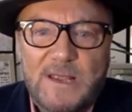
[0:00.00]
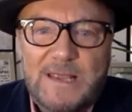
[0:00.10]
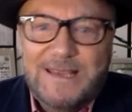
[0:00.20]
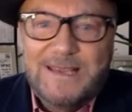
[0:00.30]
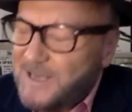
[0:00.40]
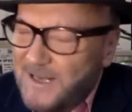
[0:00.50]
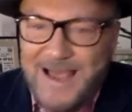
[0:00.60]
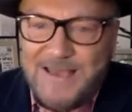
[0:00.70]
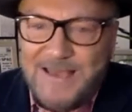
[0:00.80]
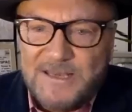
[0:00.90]
It still
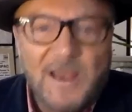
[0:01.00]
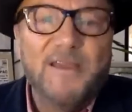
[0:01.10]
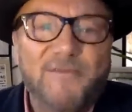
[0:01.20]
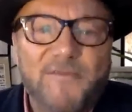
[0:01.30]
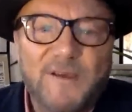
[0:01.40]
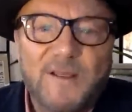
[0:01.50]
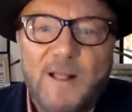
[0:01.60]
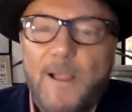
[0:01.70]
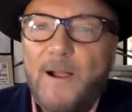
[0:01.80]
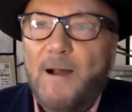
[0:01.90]
has a life,
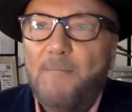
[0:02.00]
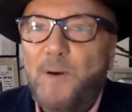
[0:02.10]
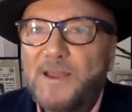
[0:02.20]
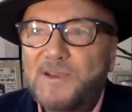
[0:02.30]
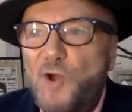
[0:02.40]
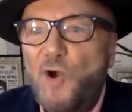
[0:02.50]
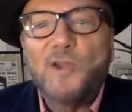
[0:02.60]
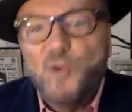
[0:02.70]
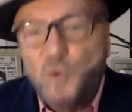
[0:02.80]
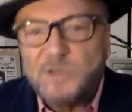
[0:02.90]
but it's not a
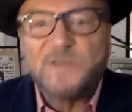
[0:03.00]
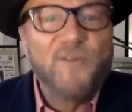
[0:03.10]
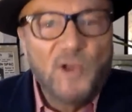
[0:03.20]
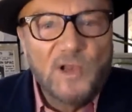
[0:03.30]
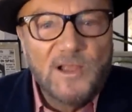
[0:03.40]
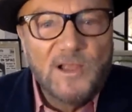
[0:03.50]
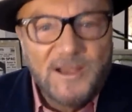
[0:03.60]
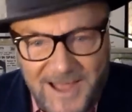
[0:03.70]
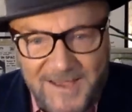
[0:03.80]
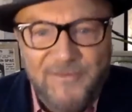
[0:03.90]
useful
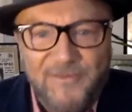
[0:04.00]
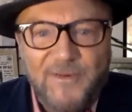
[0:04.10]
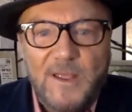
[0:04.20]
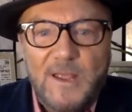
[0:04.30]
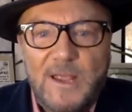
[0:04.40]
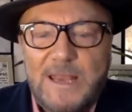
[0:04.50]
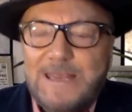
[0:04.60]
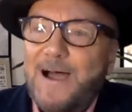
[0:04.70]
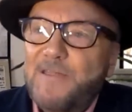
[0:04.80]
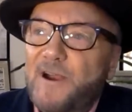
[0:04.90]
life,
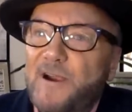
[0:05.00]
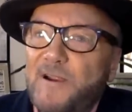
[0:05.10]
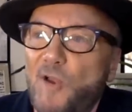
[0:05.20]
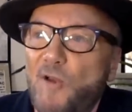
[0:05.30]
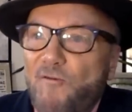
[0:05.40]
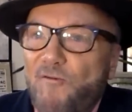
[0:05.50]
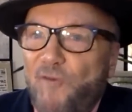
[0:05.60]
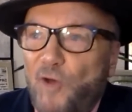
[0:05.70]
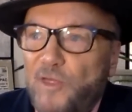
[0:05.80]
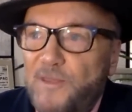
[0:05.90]
neither
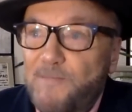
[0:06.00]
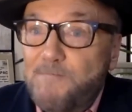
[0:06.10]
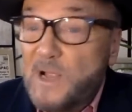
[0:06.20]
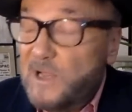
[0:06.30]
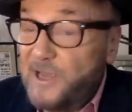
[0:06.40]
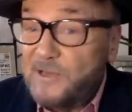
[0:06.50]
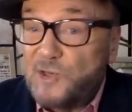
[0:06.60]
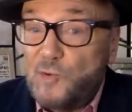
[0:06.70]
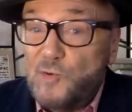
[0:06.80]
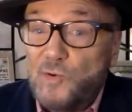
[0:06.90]
for the
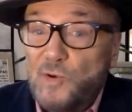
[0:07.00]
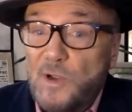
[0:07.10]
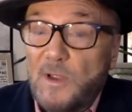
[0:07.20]
millions who